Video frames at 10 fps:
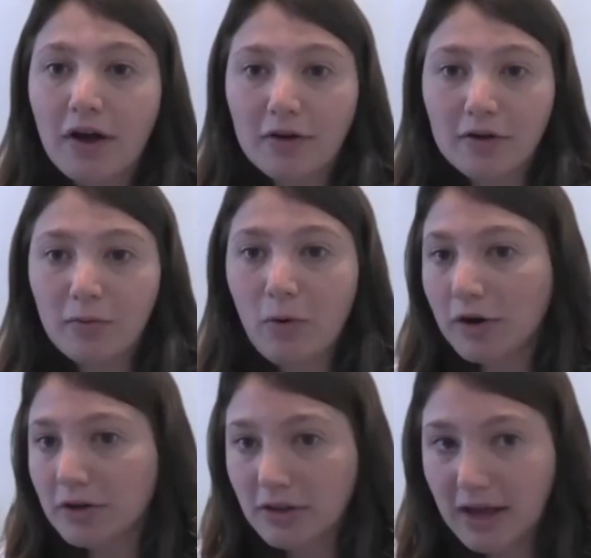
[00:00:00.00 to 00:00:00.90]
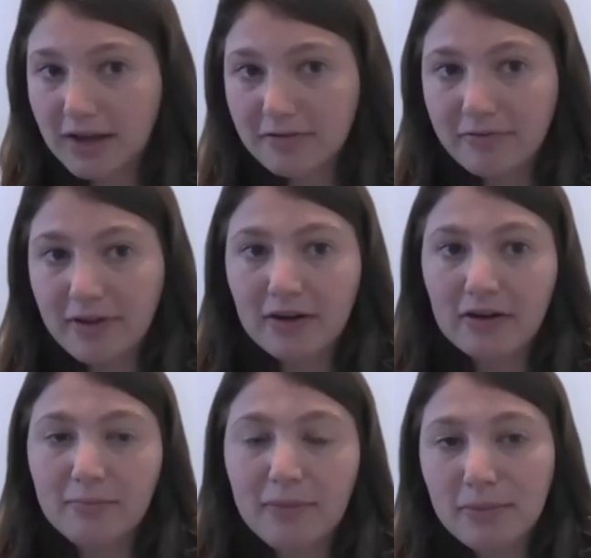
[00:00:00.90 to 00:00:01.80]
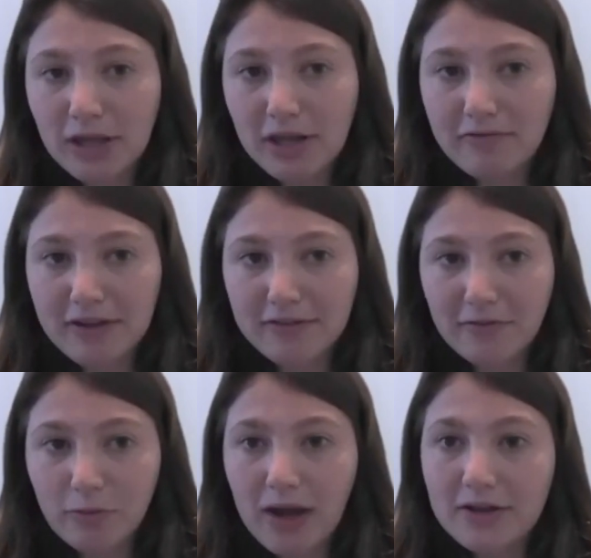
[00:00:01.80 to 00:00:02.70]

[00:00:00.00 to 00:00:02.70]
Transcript: underwater life in a minimally invasive way.